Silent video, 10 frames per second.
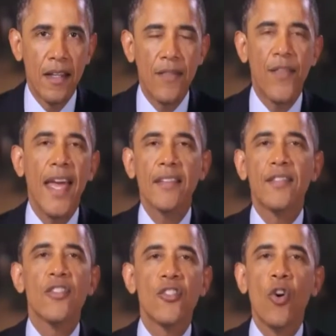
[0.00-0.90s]
And thanks
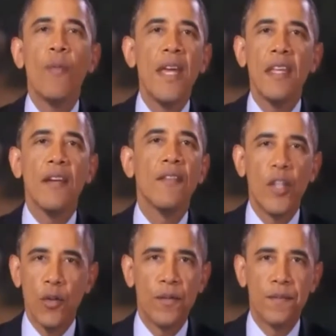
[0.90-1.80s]
to so many of
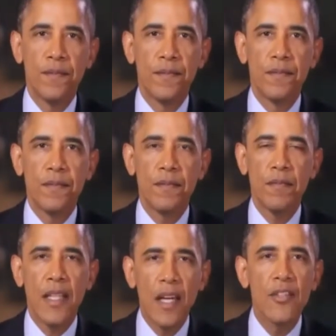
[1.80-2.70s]
you,
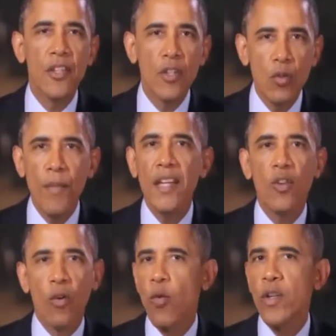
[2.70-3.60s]
because you made
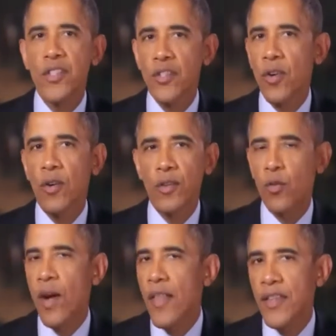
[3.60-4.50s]
your voices heard
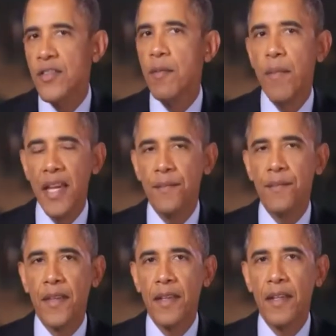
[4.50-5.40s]
throughout this debate.
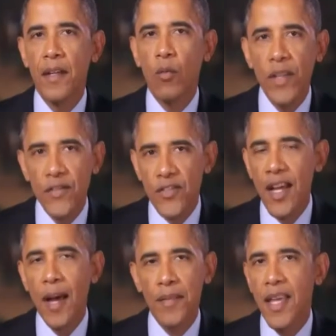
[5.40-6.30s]
We've
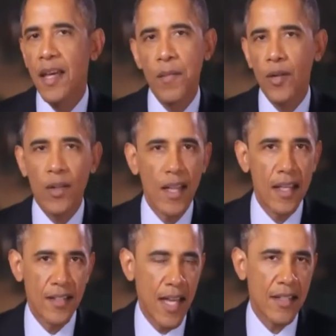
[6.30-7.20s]
stopped that middle
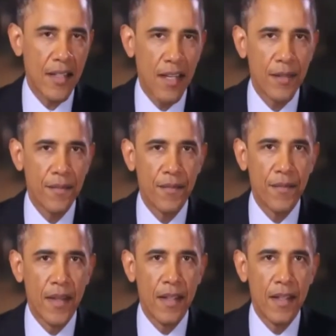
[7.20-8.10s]
class tax hike.
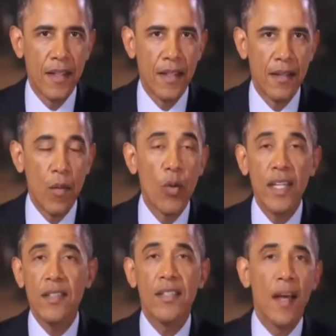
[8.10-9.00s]
But we
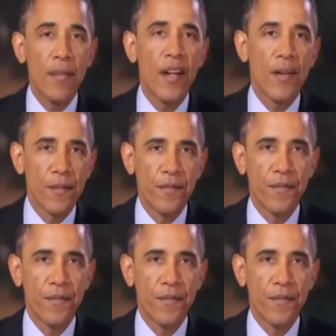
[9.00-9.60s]
didn't stop there.